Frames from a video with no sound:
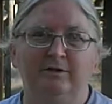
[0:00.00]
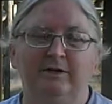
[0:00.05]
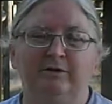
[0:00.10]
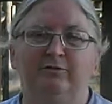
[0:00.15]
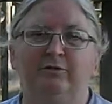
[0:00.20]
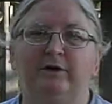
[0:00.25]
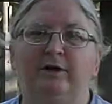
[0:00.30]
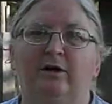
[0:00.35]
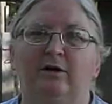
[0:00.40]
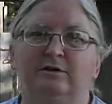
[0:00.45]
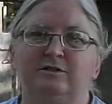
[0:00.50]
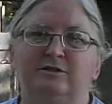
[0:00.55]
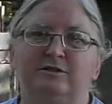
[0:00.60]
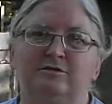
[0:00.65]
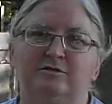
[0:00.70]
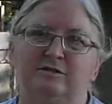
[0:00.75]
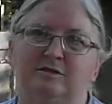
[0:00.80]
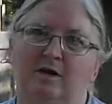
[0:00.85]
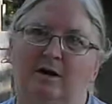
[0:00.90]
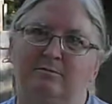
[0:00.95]
We also
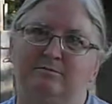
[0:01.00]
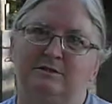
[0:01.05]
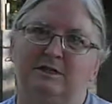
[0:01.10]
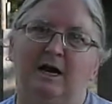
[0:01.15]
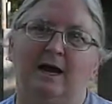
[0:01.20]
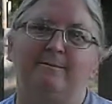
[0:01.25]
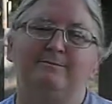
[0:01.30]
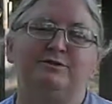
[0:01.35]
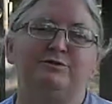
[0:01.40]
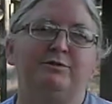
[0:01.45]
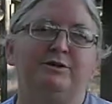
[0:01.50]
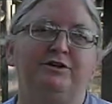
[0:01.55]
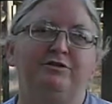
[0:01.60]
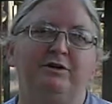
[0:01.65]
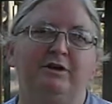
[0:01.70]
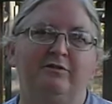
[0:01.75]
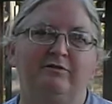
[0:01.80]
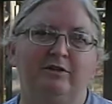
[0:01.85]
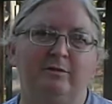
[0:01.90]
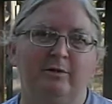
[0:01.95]
sometimes when you
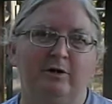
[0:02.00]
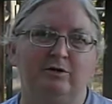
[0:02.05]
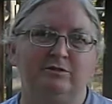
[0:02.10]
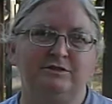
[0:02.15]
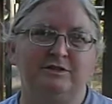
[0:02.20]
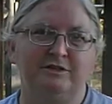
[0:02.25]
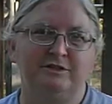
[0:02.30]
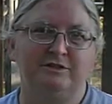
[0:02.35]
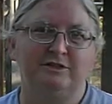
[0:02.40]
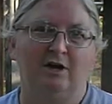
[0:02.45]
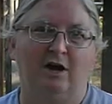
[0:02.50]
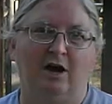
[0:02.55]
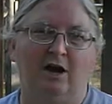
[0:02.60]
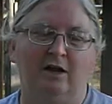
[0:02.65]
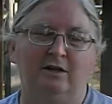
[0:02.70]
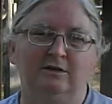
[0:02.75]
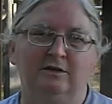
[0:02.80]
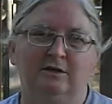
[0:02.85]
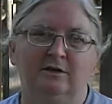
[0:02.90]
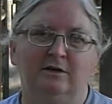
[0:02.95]
give the BOSU shot,
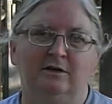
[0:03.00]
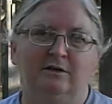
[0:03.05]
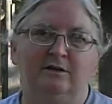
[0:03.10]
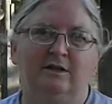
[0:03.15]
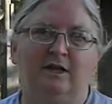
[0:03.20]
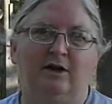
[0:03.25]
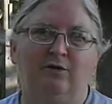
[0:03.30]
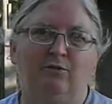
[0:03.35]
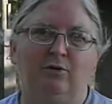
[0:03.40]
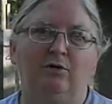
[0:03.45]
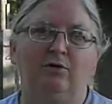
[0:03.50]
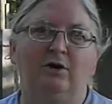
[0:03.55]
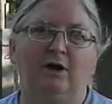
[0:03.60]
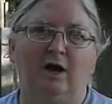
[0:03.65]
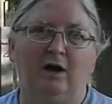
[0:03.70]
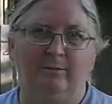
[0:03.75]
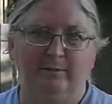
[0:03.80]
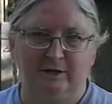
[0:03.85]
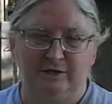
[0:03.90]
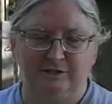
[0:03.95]
they will
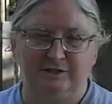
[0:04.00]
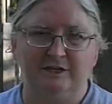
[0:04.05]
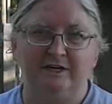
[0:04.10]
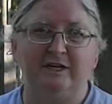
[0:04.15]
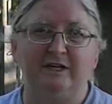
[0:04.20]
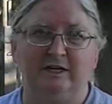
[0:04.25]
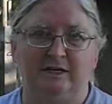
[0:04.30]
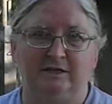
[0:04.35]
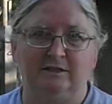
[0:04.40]
come into heat.